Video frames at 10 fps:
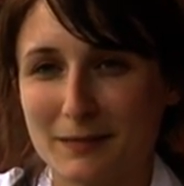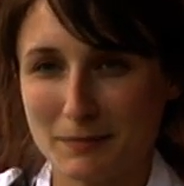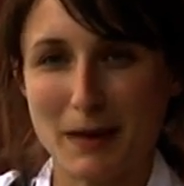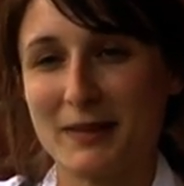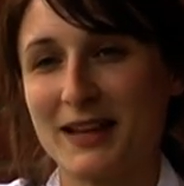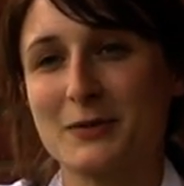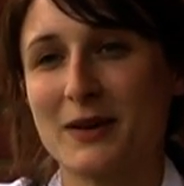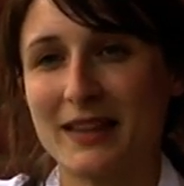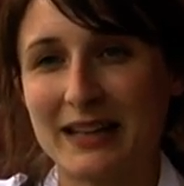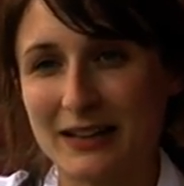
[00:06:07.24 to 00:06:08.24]
maybe that's
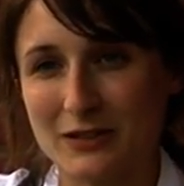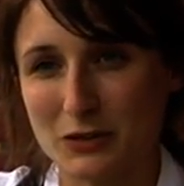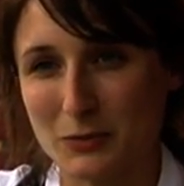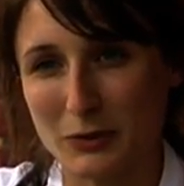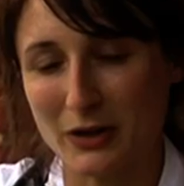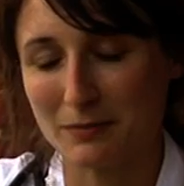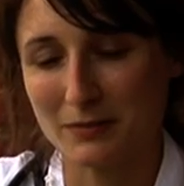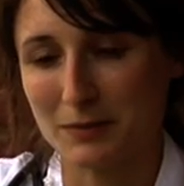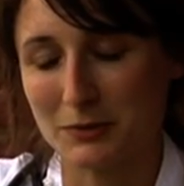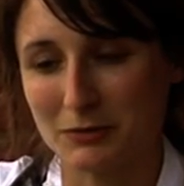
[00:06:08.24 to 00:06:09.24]
why they let us do more.
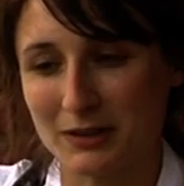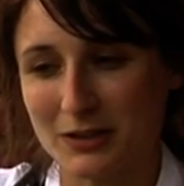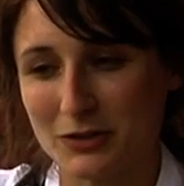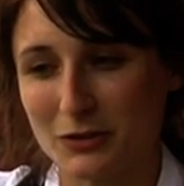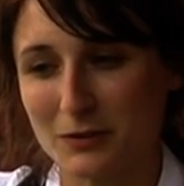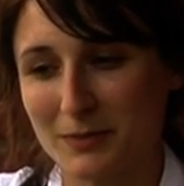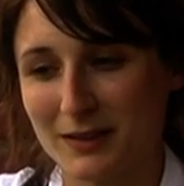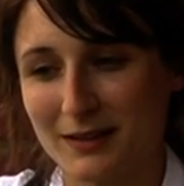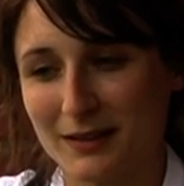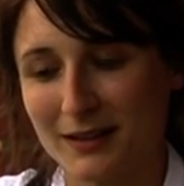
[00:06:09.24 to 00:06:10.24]
I'm not really sure, but